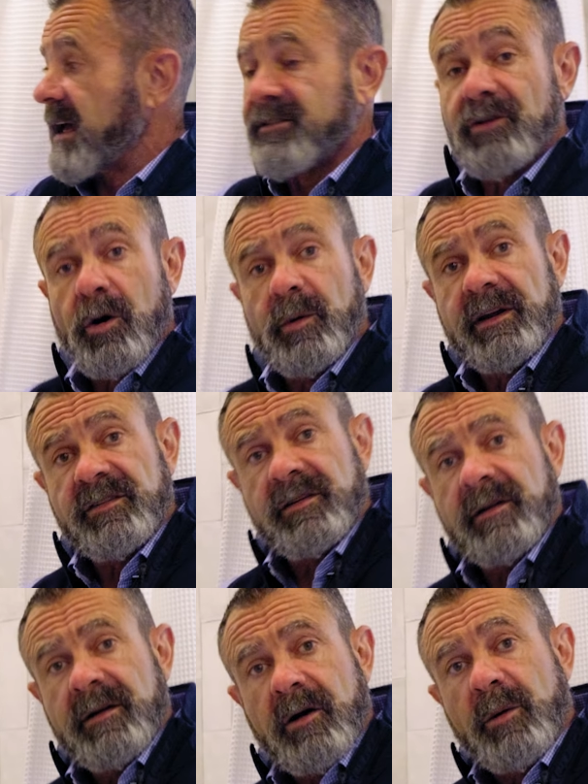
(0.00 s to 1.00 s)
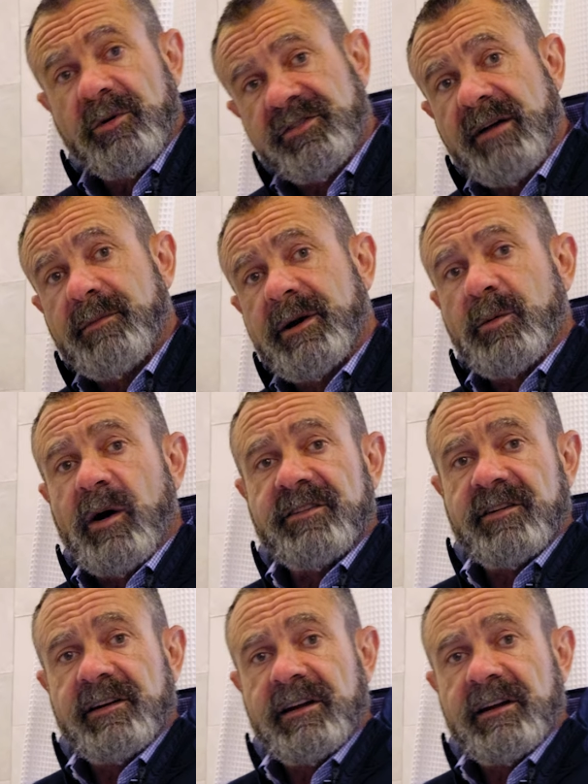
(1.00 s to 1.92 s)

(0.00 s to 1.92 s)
as always, almost everybody wants a